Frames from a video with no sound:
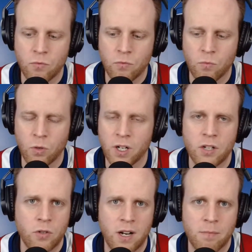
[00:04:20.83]
we're going
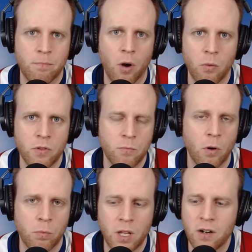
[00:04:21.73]
to try to part with
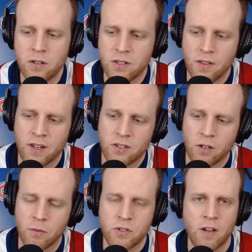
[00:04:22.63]
more players, I think,
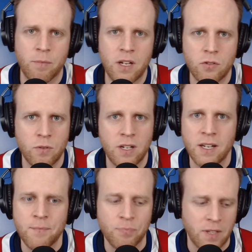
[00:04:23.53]
starting with Jeff Petrie.
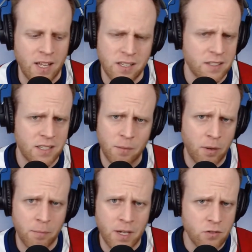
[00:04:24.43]
And it's not to dump
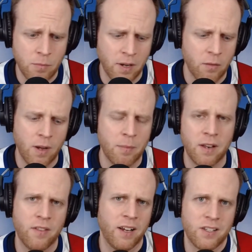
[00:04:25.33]
on Petrie, by the way, but
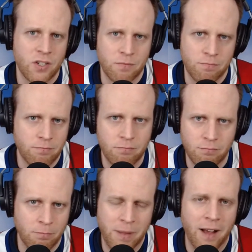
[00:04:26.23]
I think it's just
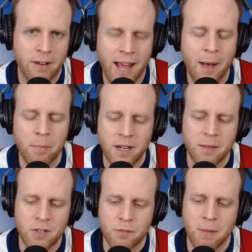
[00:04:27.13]
bound to happen, and
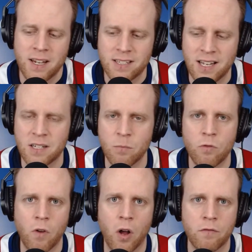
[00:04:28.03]
it just makes sense to
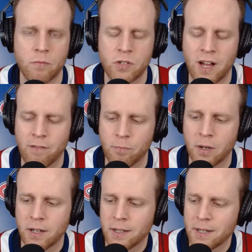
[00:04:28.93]
move on from Jeff. But